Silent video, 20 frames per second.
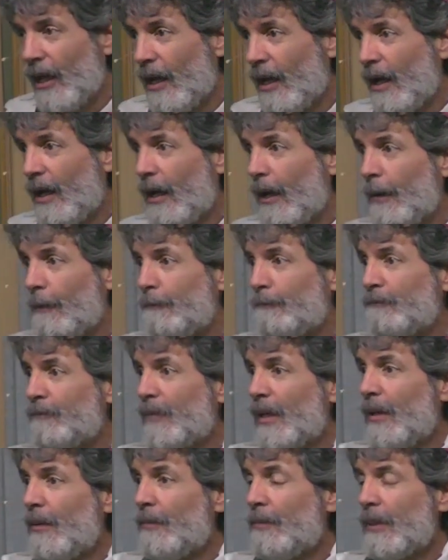um,
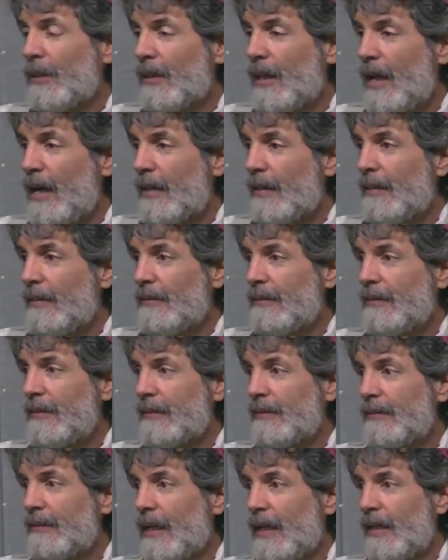but Lot is
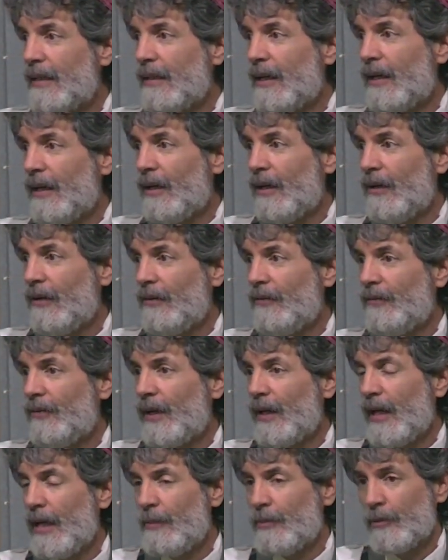the son of
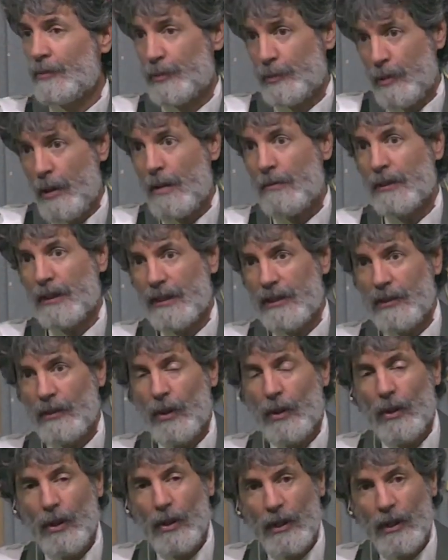Abram's probably